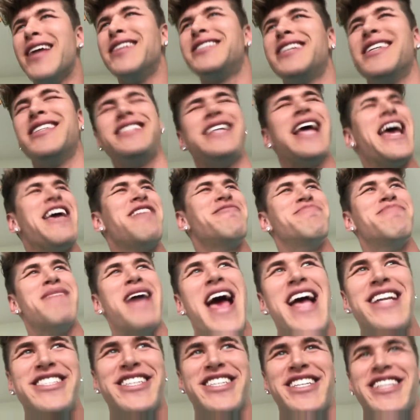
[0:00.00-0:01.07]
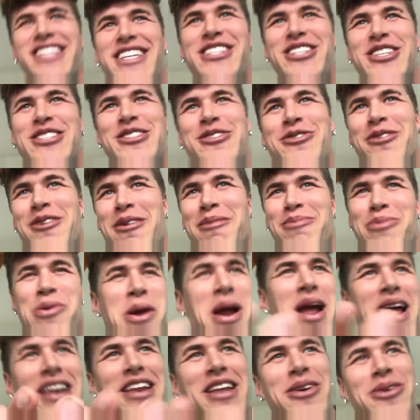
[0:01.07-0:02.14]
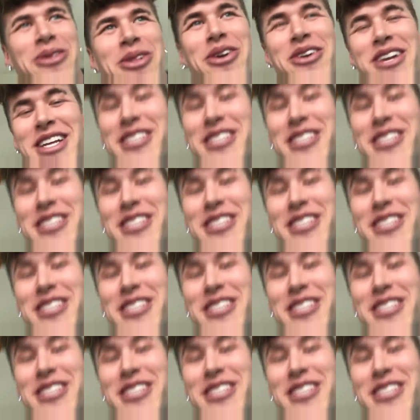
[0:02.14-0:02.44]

And today, magically, she's doing a brand deal on